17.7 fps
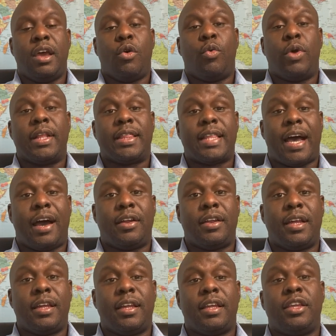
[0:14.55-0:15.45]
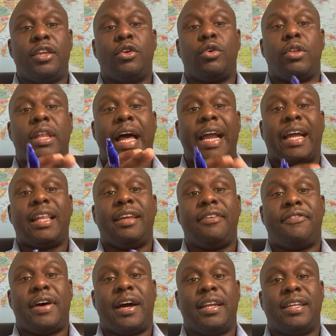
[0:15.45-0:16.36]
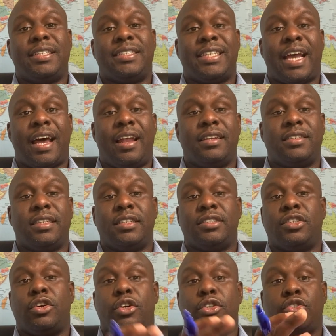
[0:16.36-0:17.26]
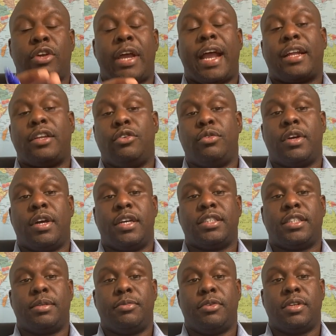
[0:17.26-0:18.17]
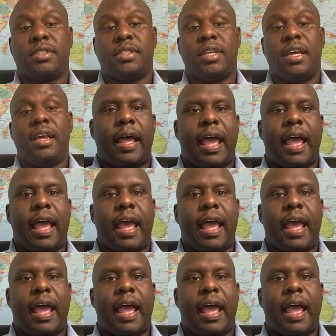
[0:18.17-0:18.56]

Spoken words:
Without it, you'll likely find it challenging to attract new customers.